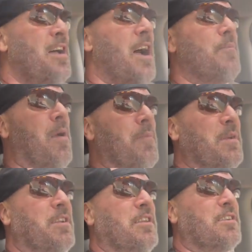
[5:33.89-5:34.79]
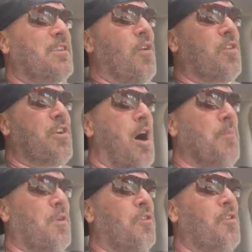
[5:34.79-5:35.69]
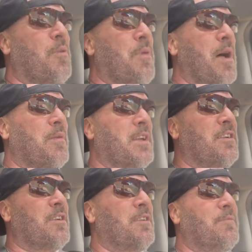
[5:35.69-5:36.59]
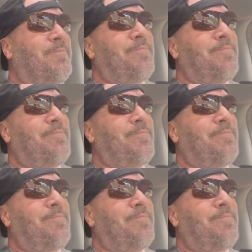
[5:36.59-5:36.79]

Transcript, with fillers: I bump into this old couple who are probably in their